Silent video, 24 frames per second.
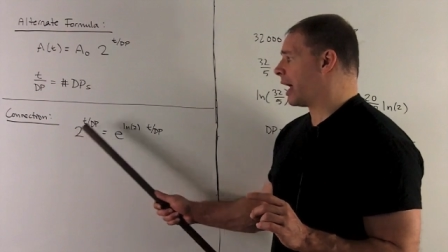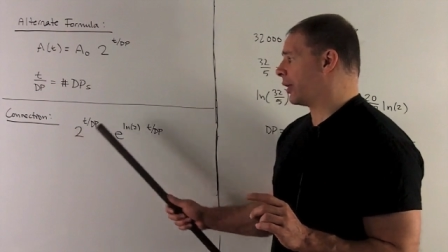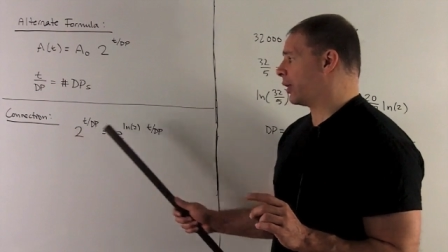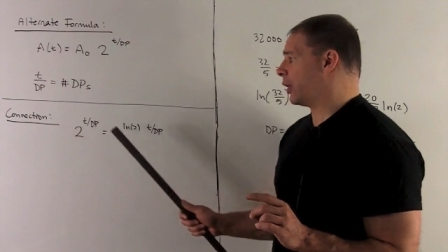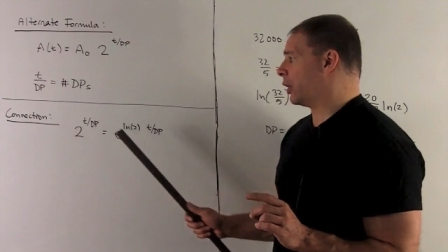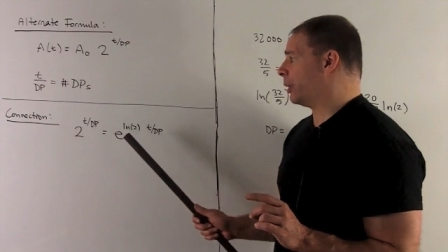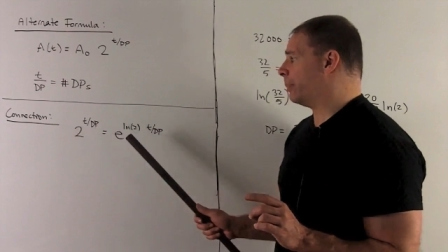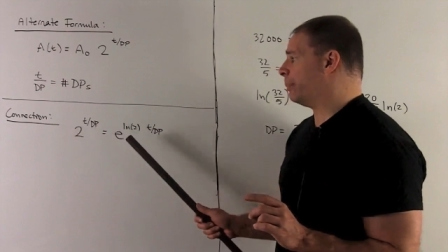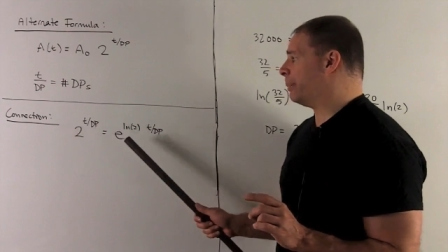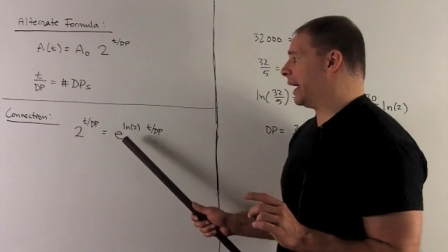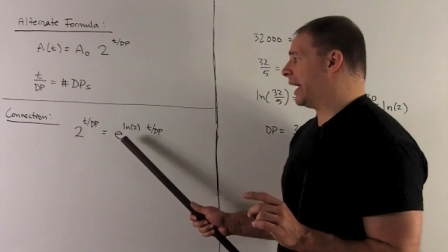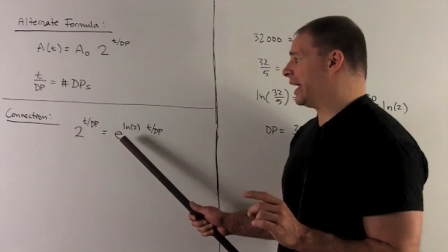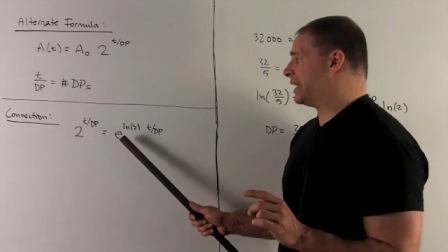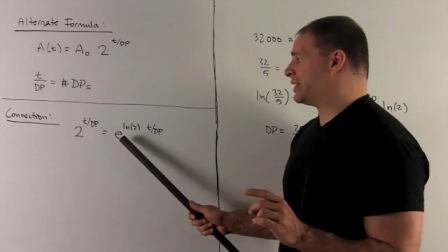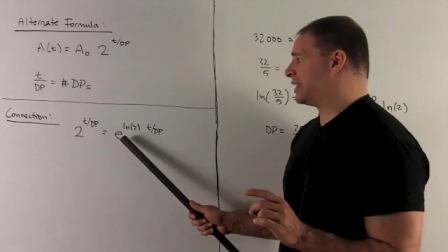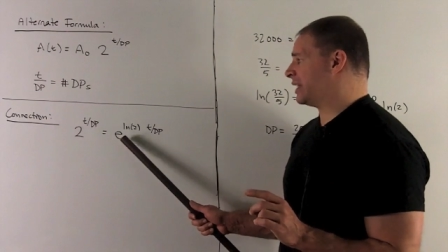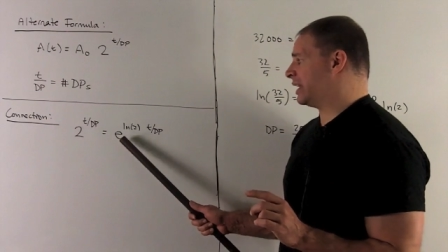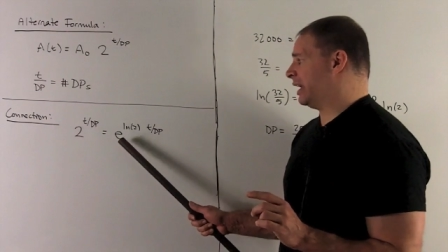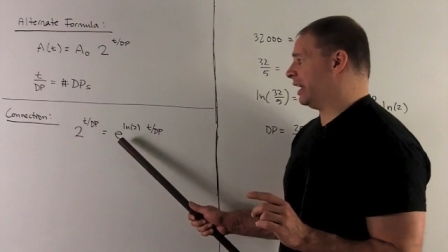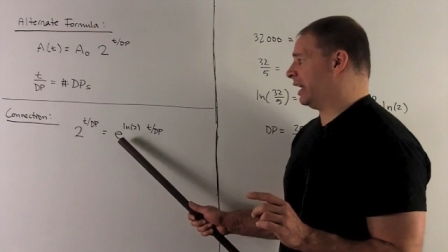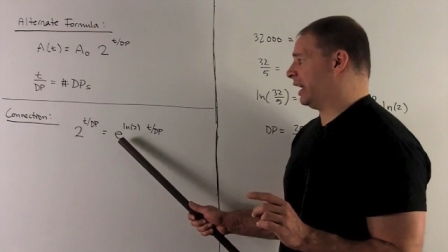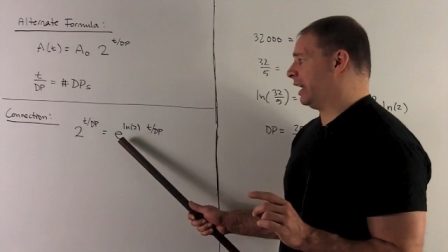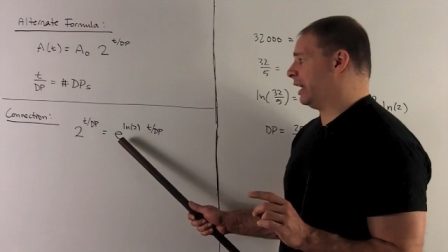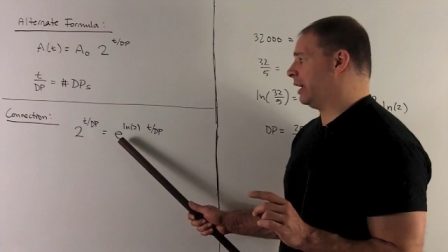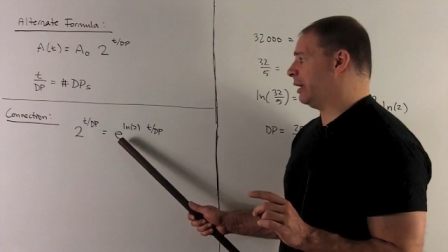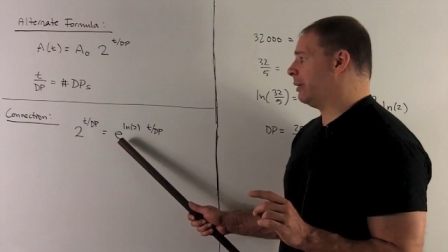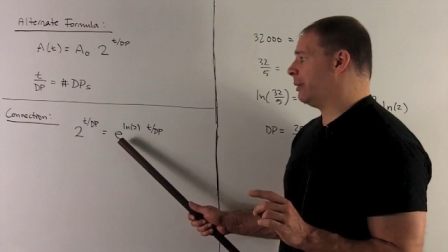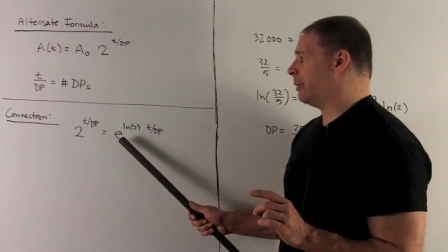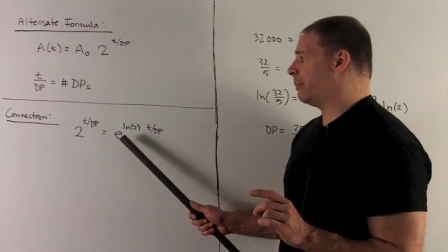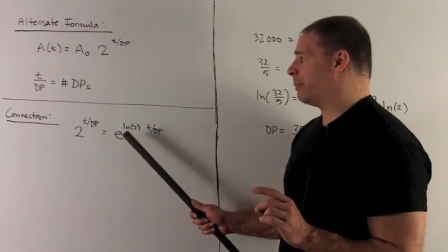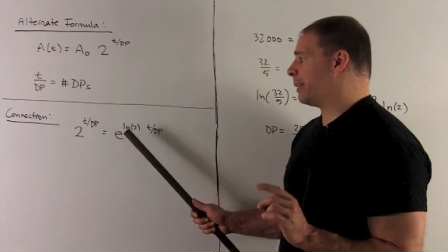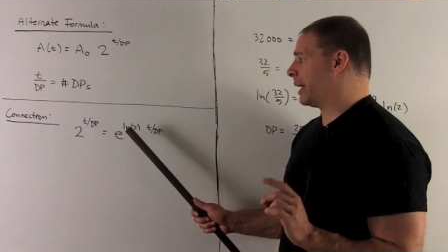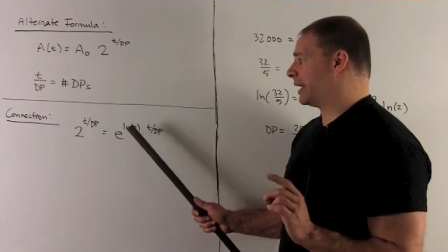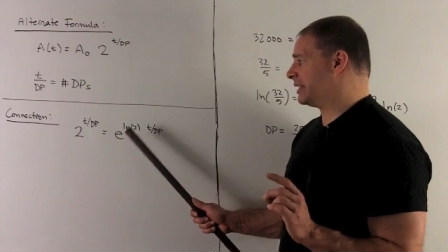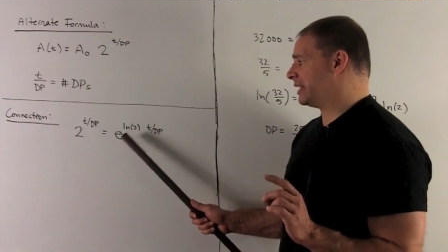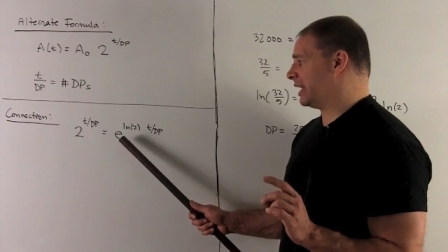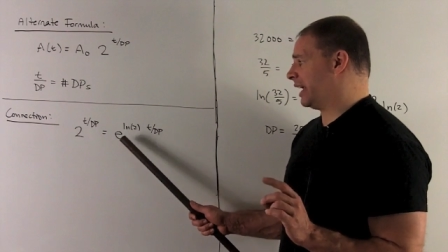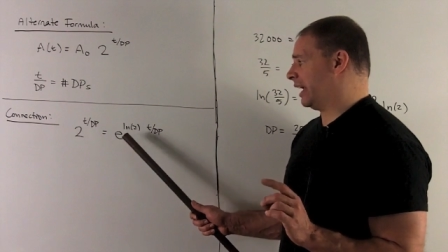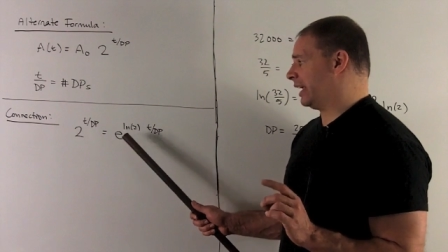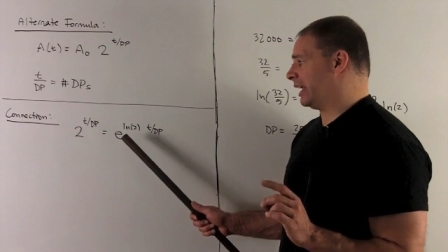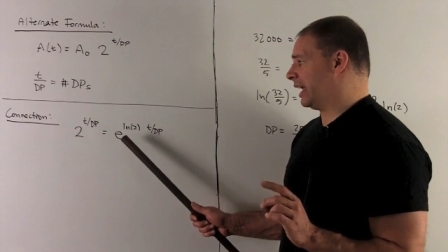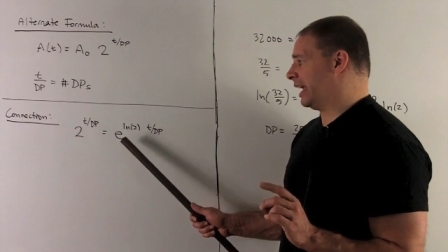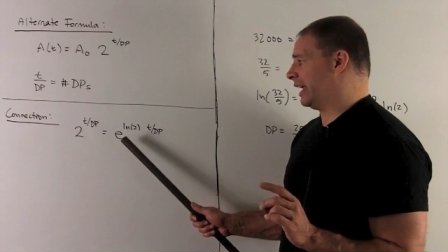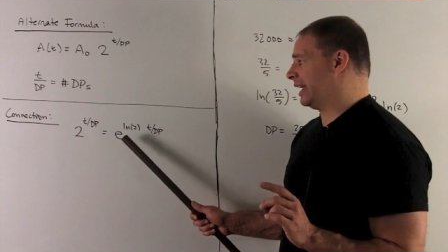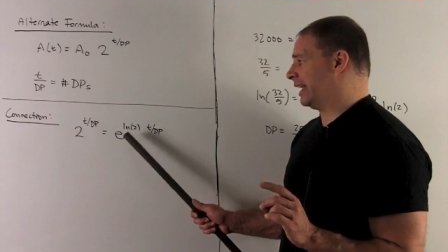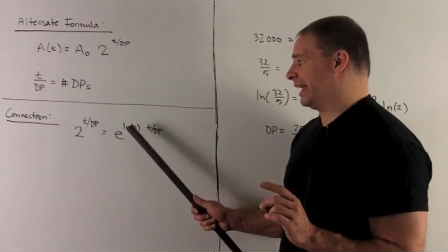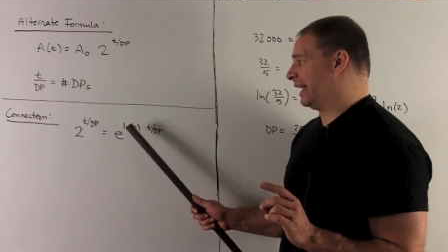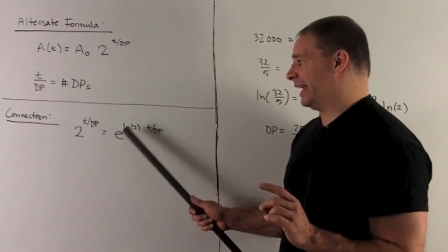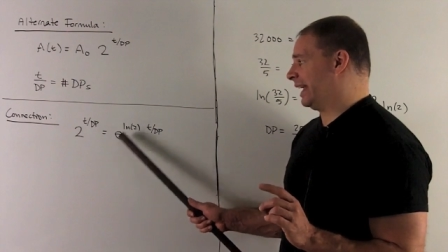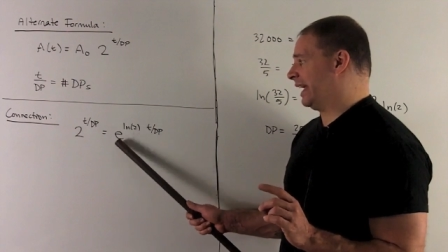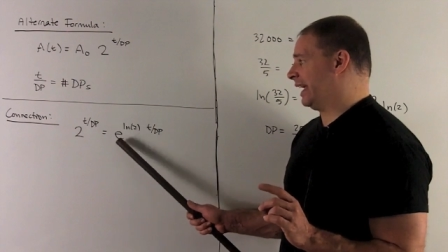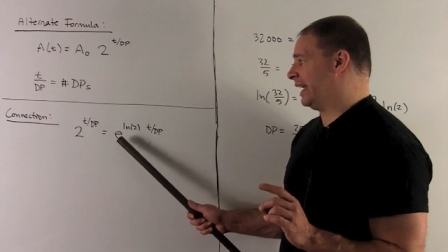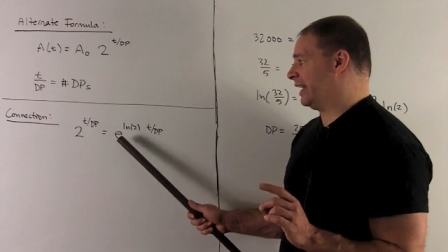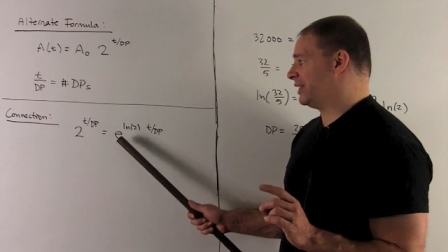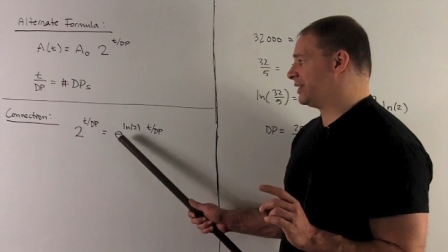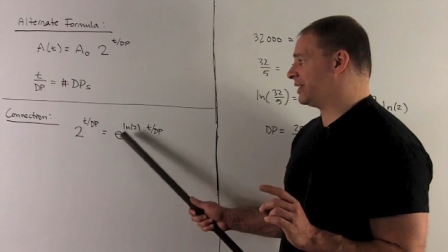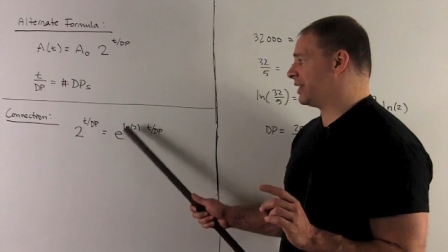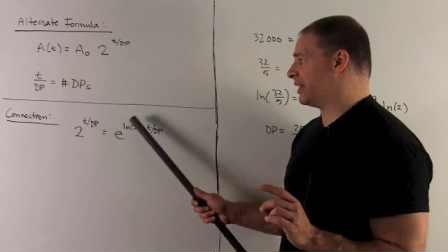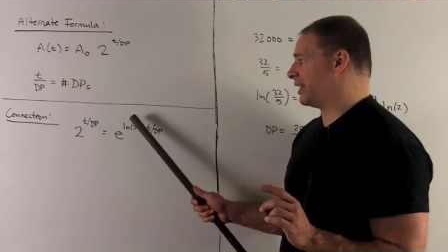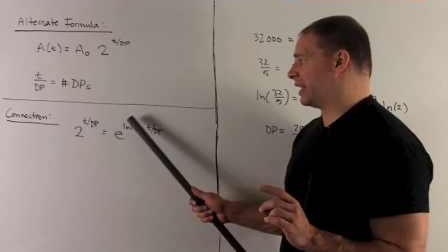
I go to base e by taking e